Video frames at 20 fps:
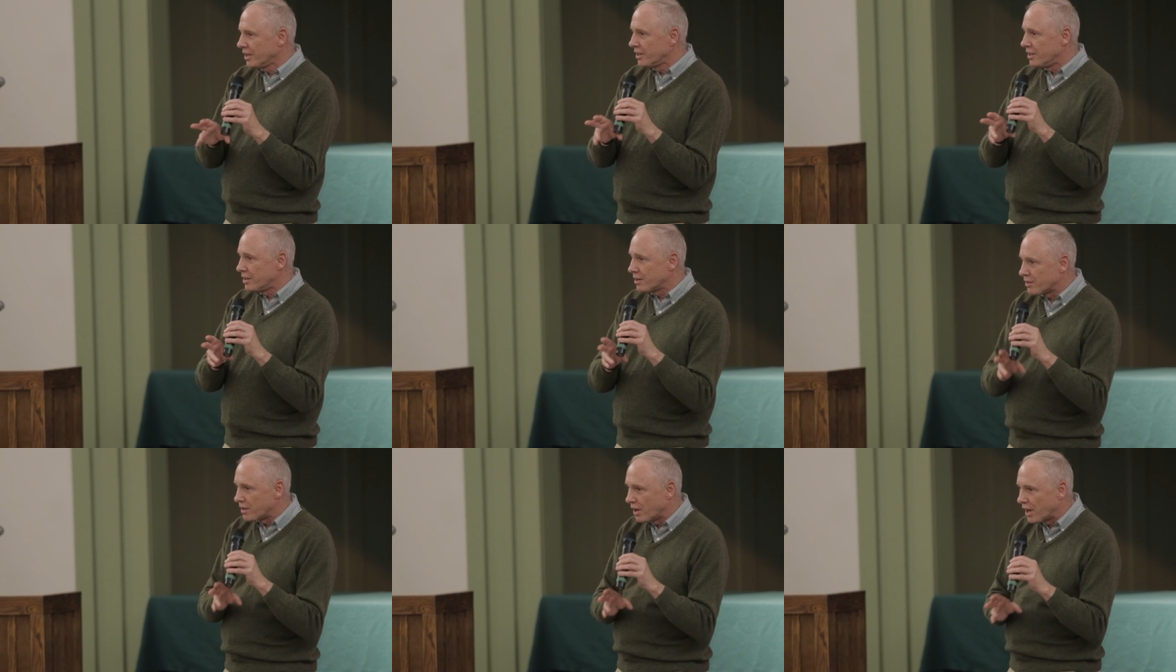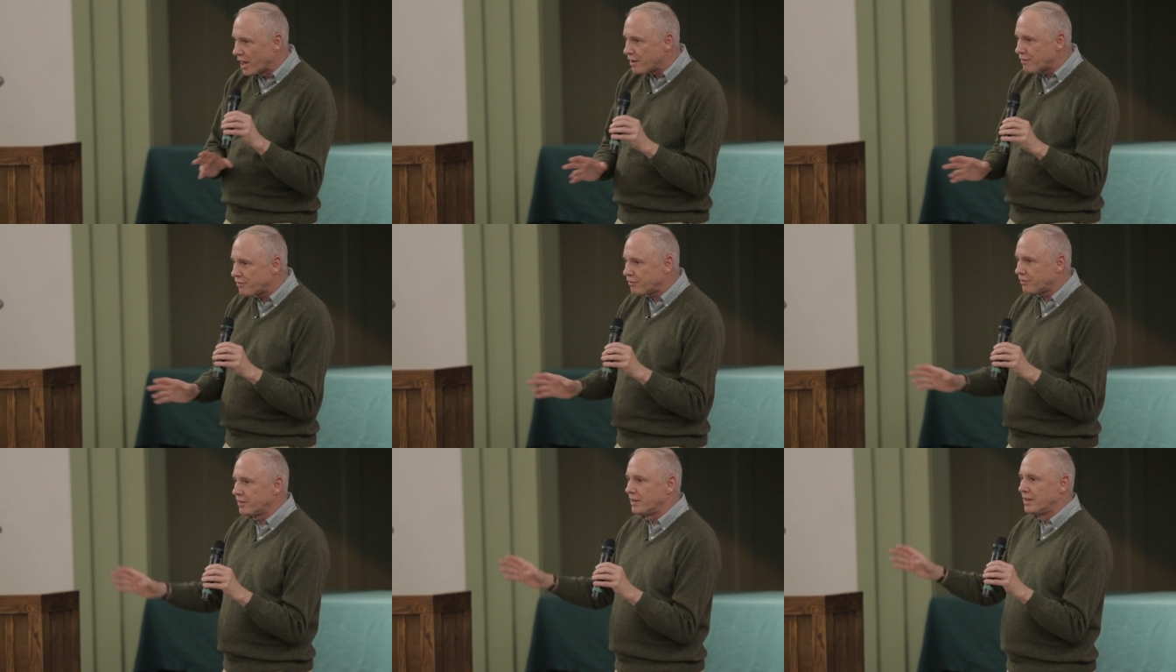You know, the
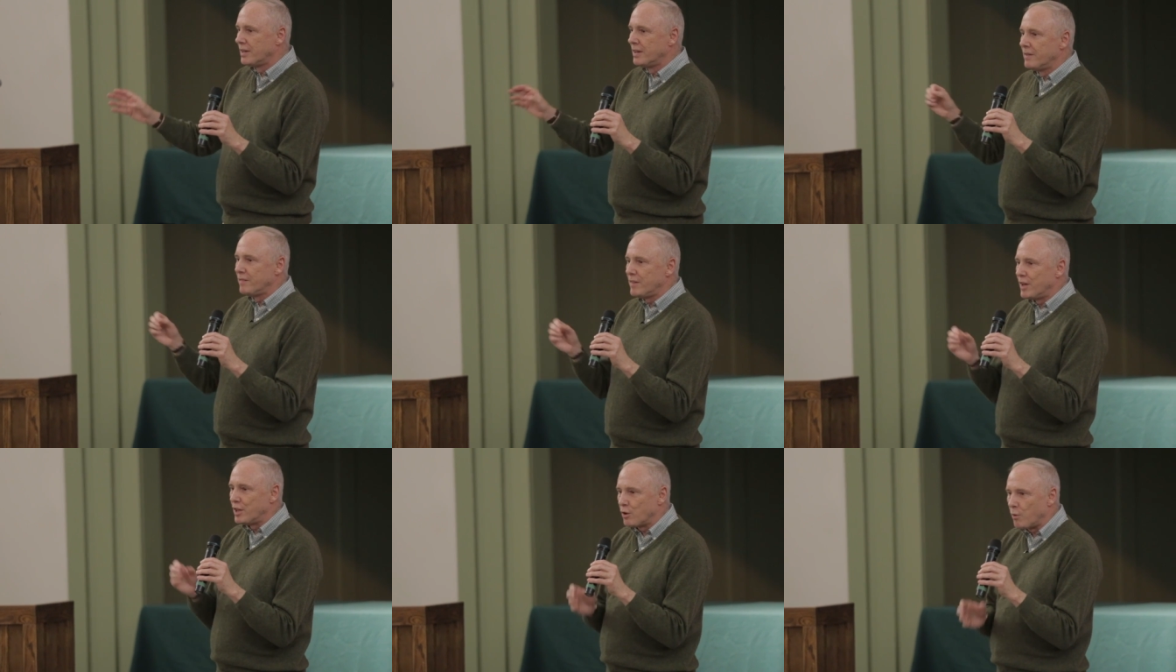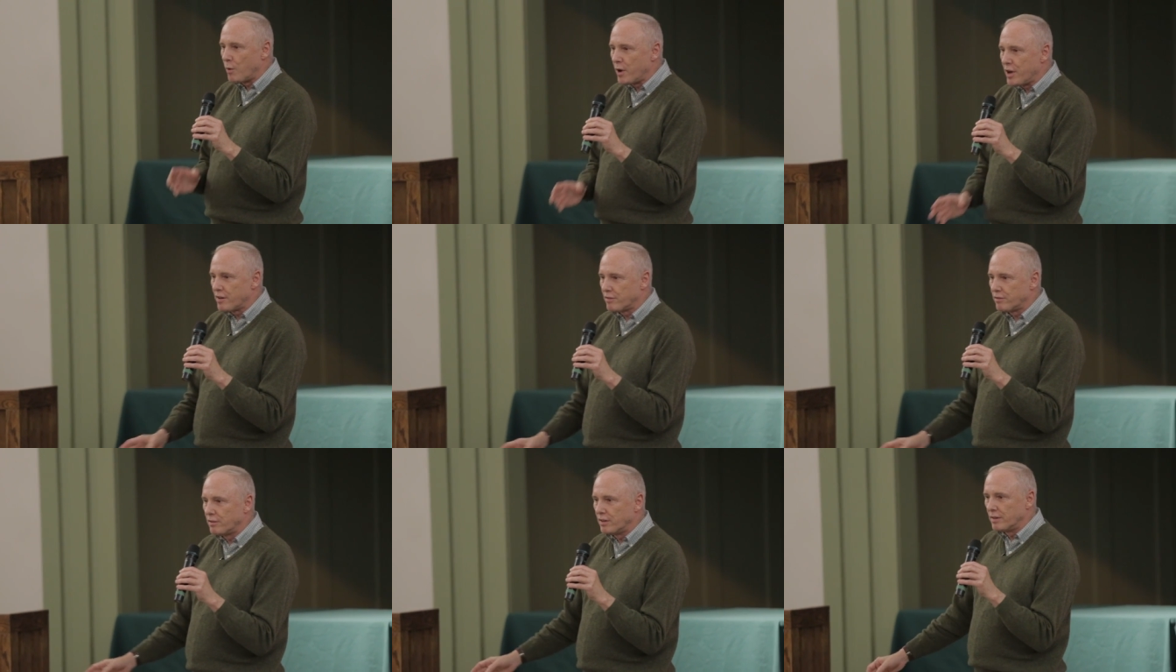life and the
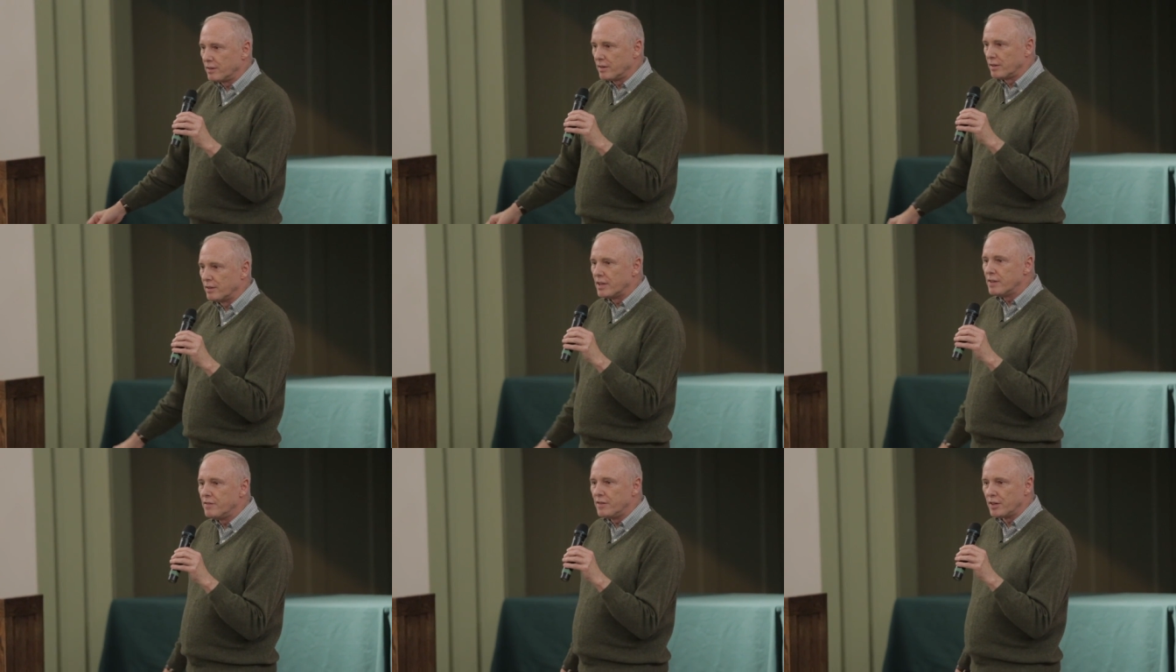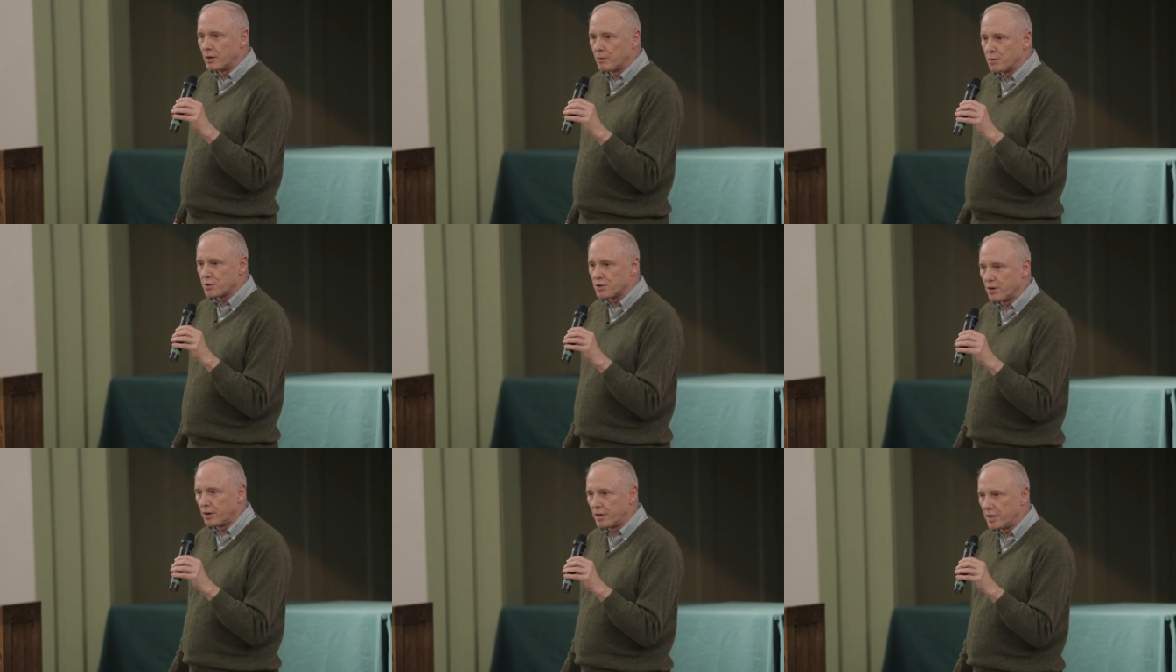way of living
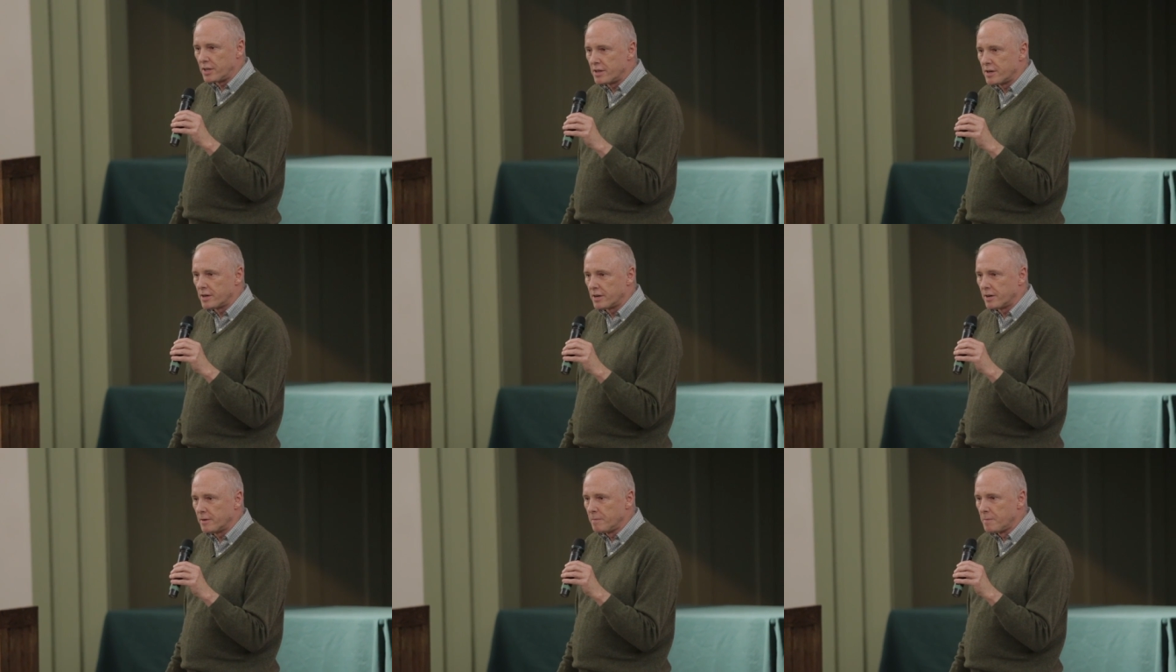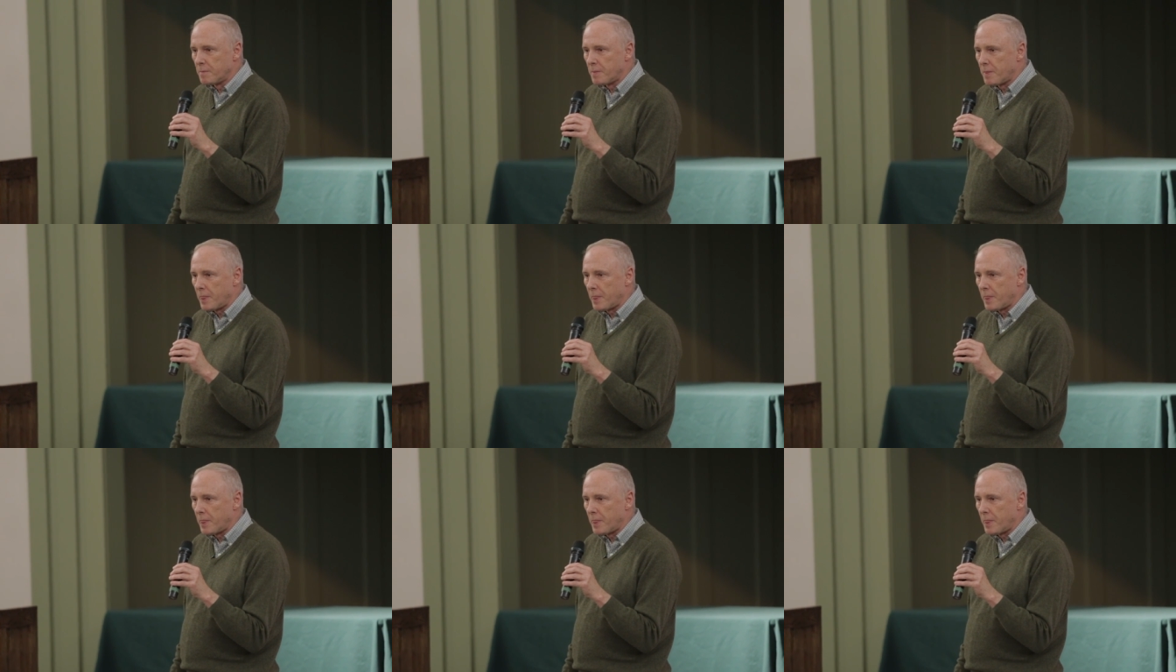was already there.